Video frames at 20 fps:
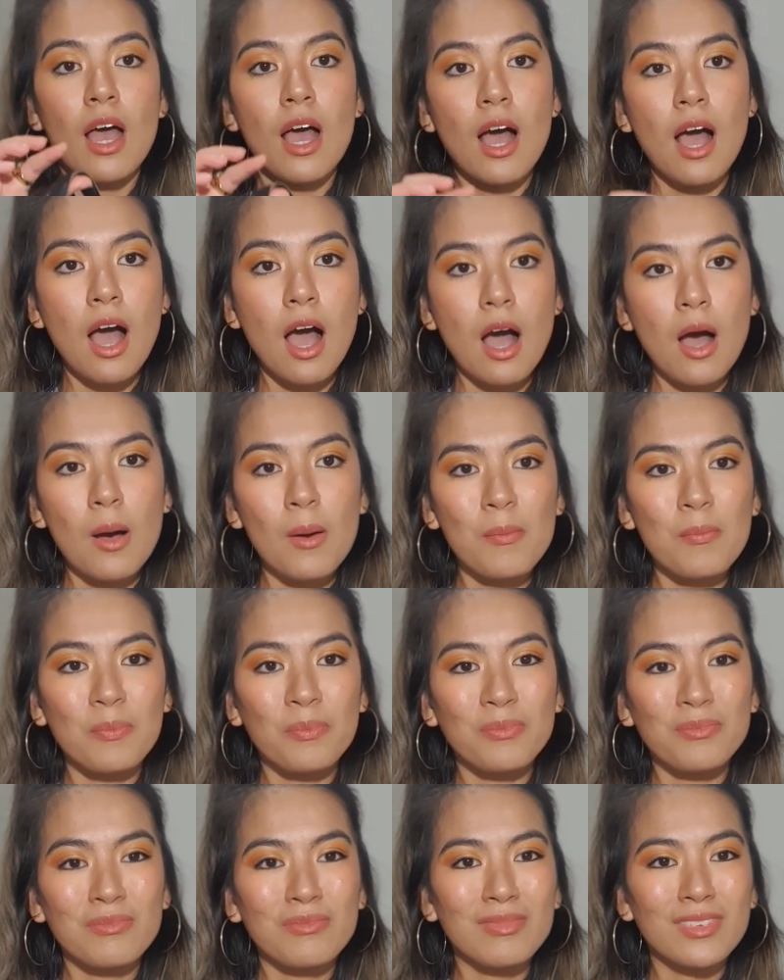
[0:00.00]

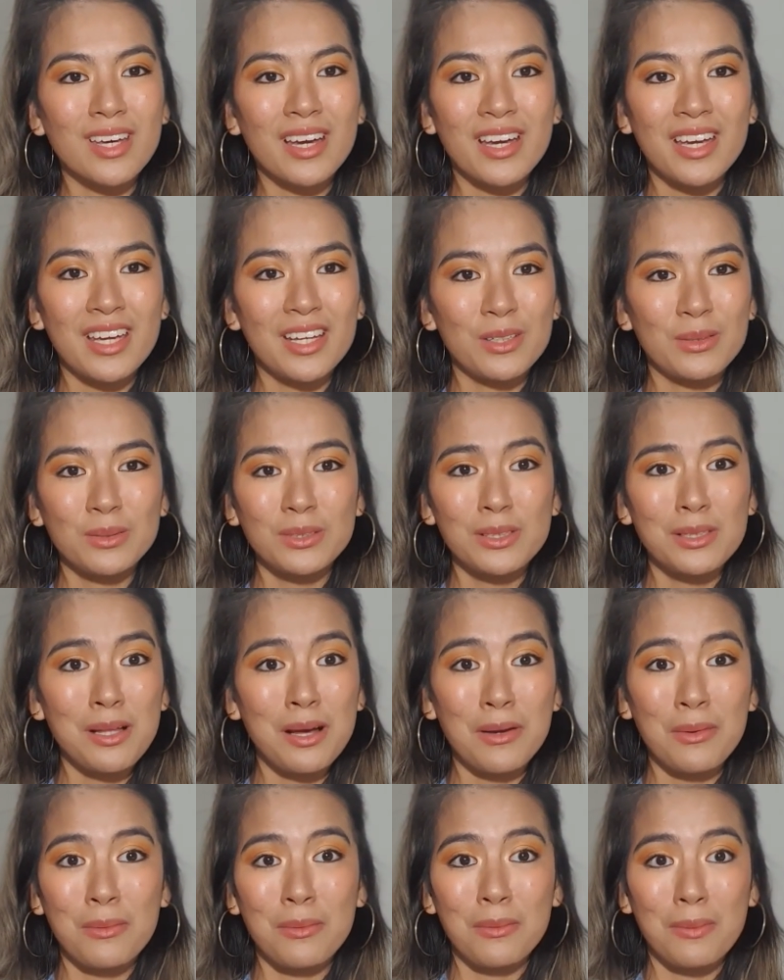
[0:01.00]
the handles are like
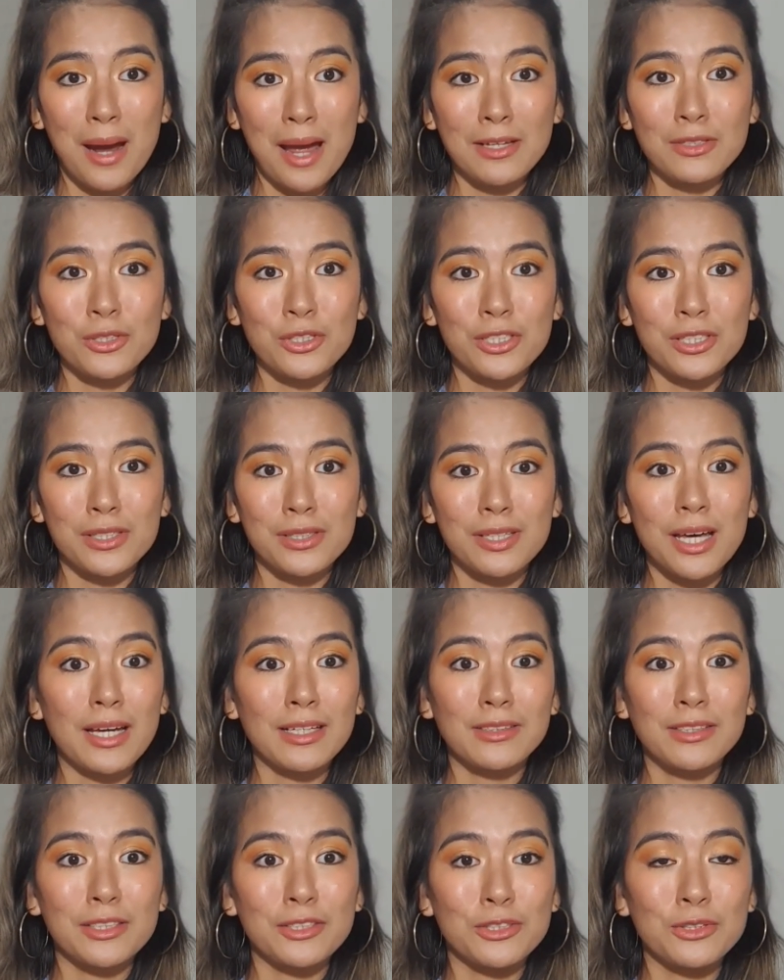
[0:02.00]
ratchet, like
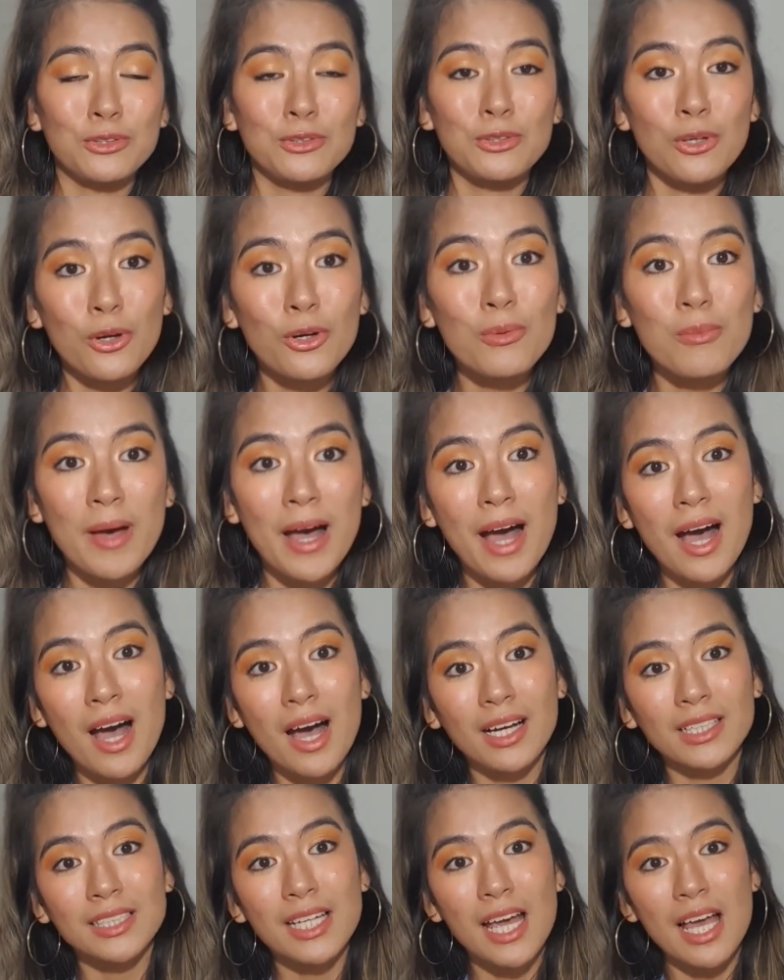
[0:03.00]
they're so
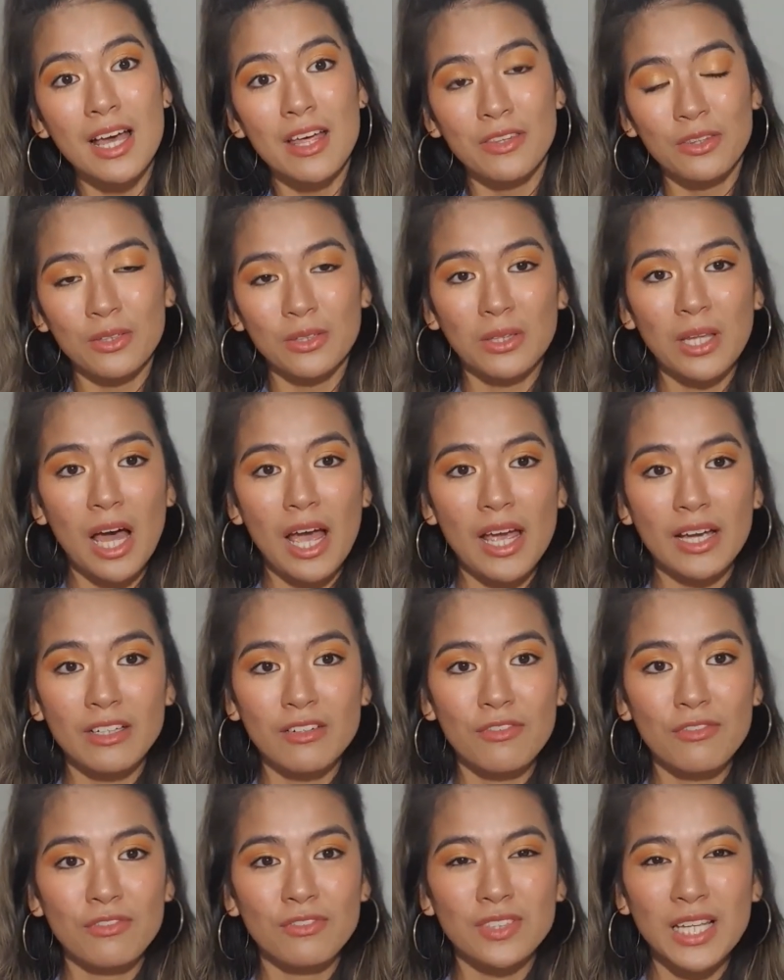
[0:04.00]
bad, they're like
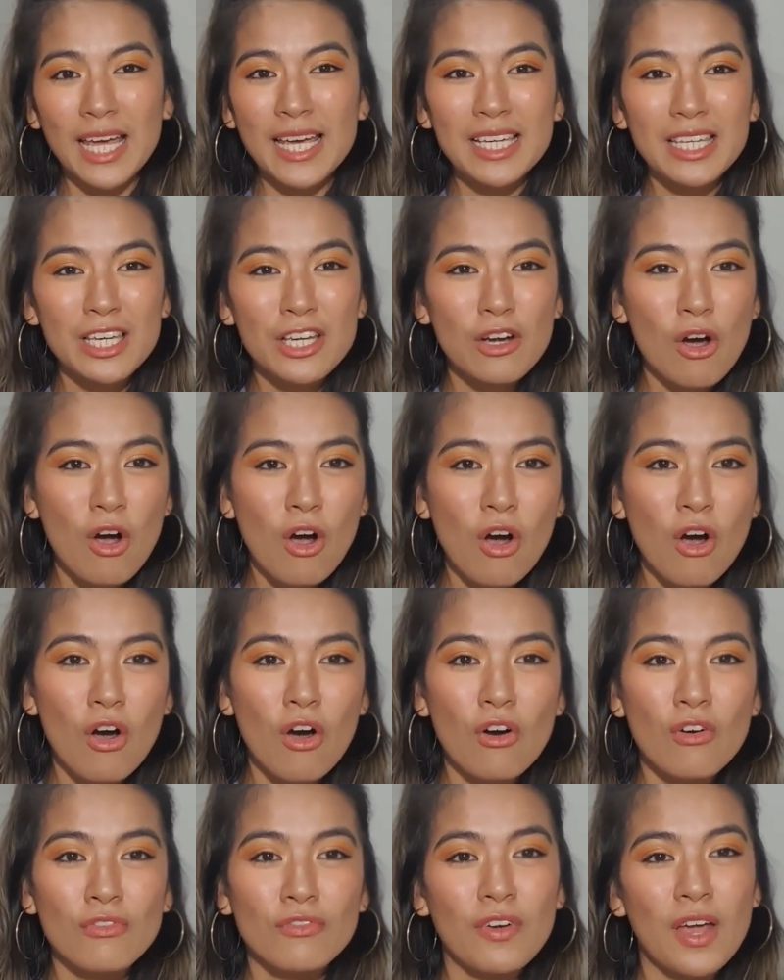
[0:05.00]
flaking
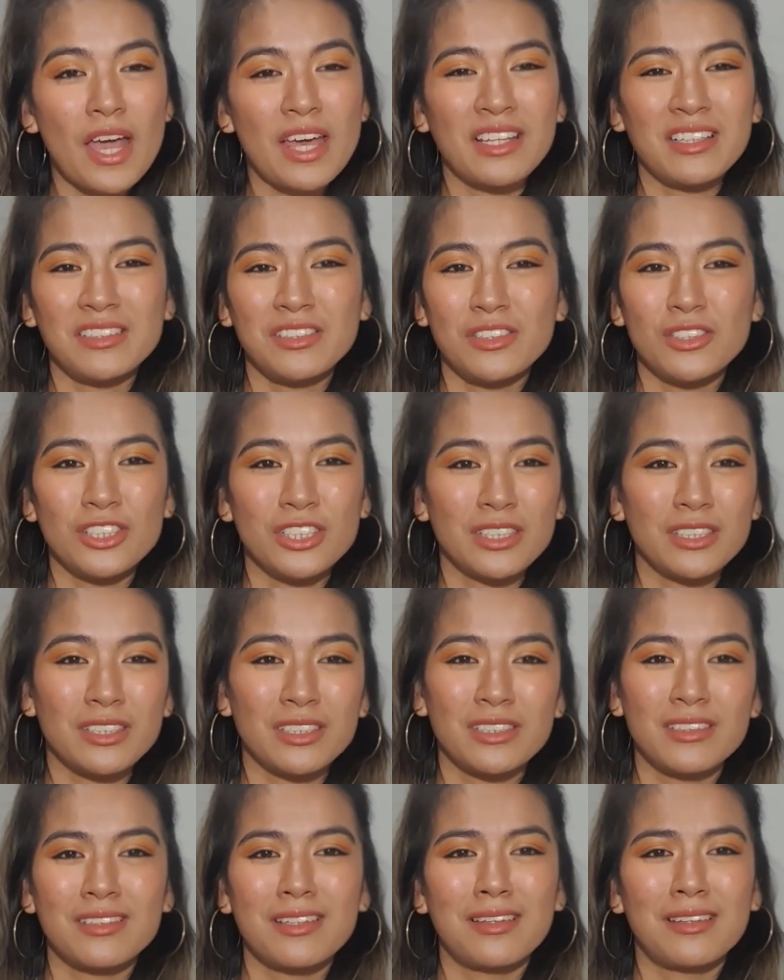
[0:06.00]
off, and just
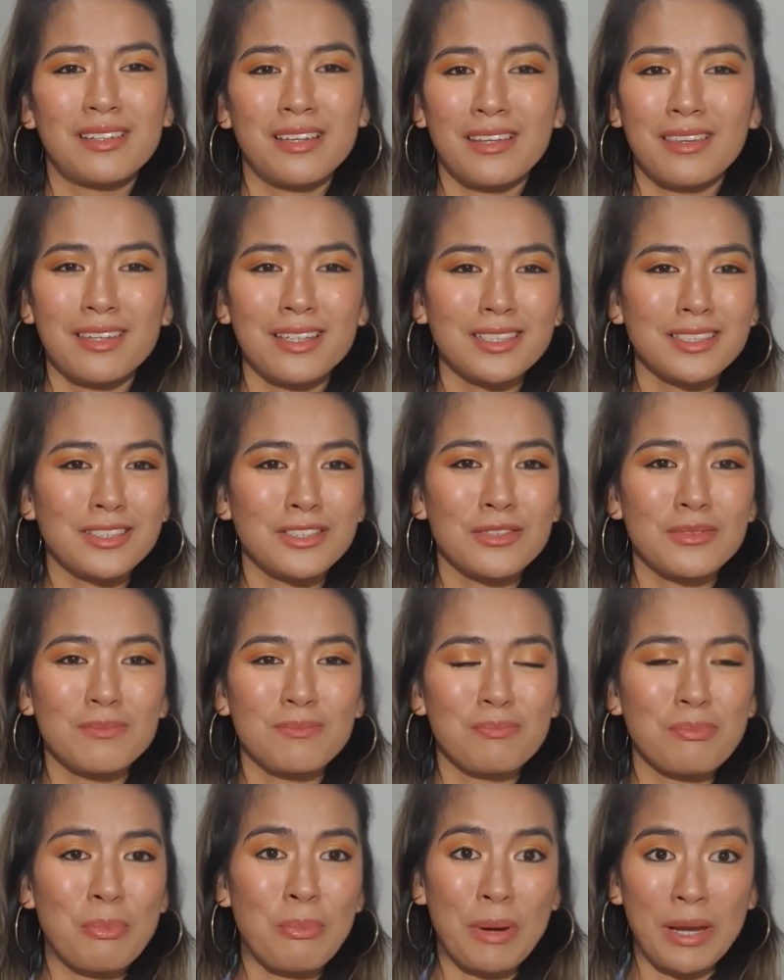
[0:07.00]
the leather's
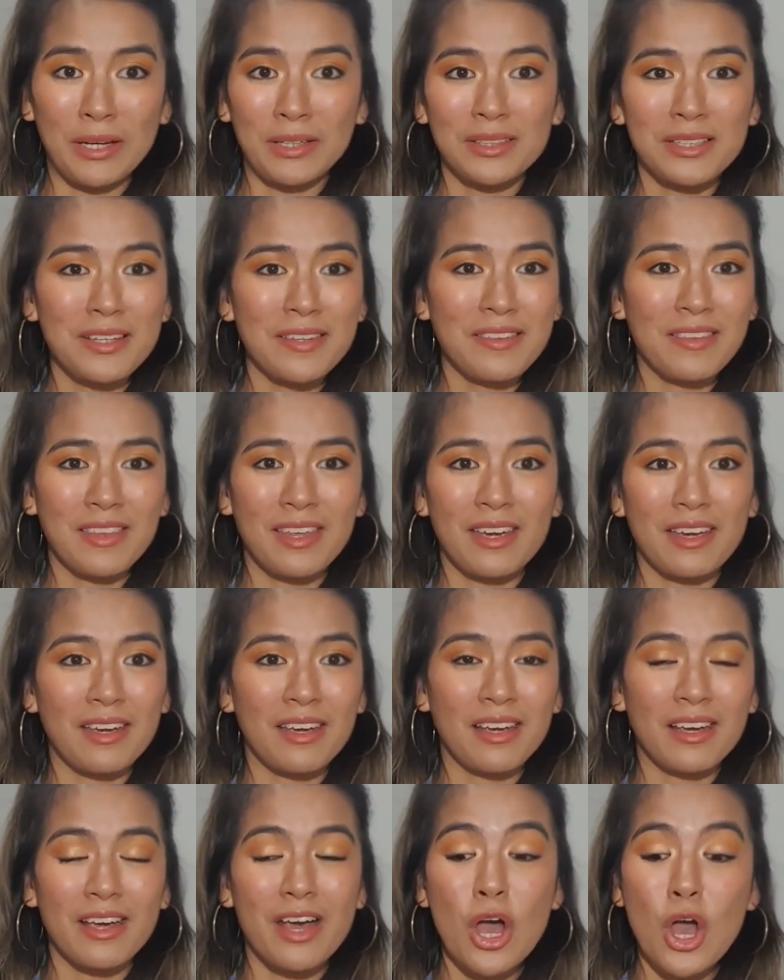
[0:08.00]
barely there.